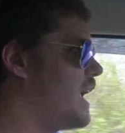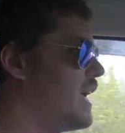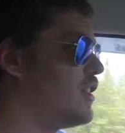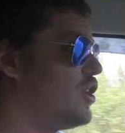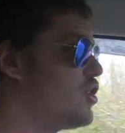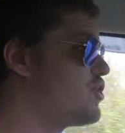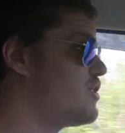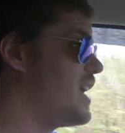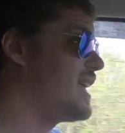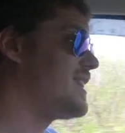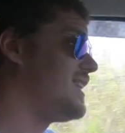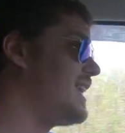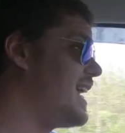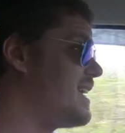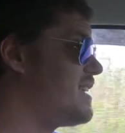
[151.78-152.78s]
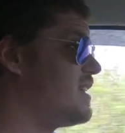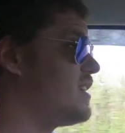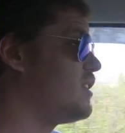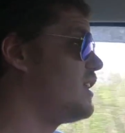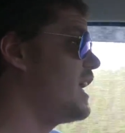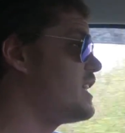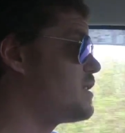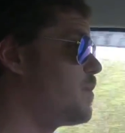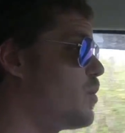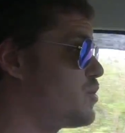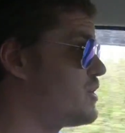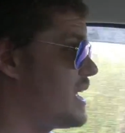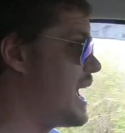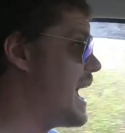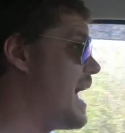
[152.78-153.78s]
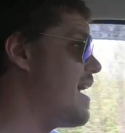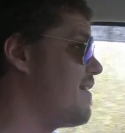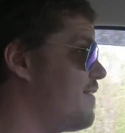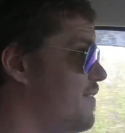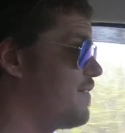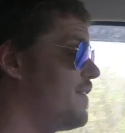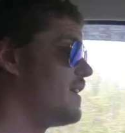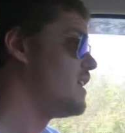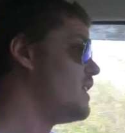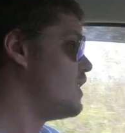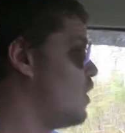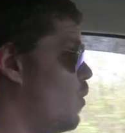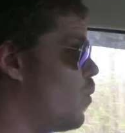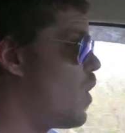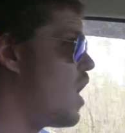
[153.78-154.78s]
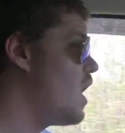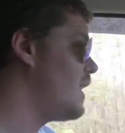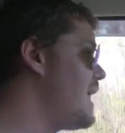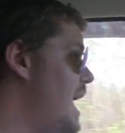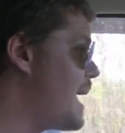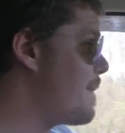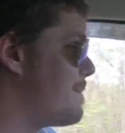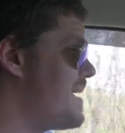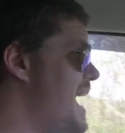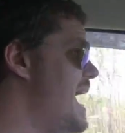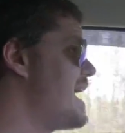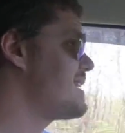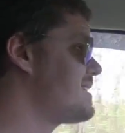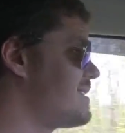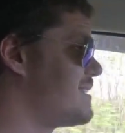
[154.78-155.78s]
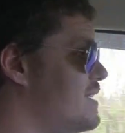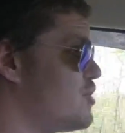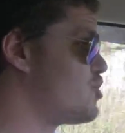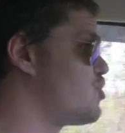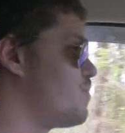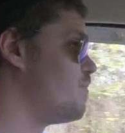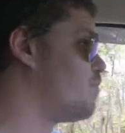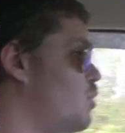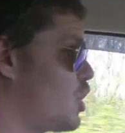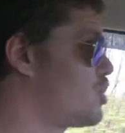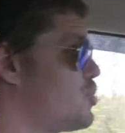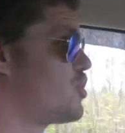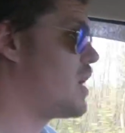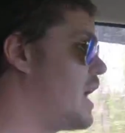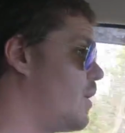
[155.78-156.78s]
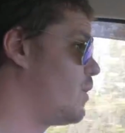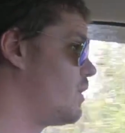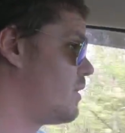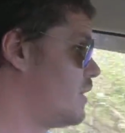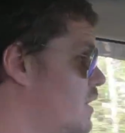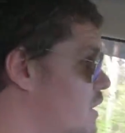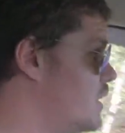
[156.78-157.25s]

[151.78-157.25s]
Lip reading: It looks like the lake's supposed to have walleye, bass, and brook trout,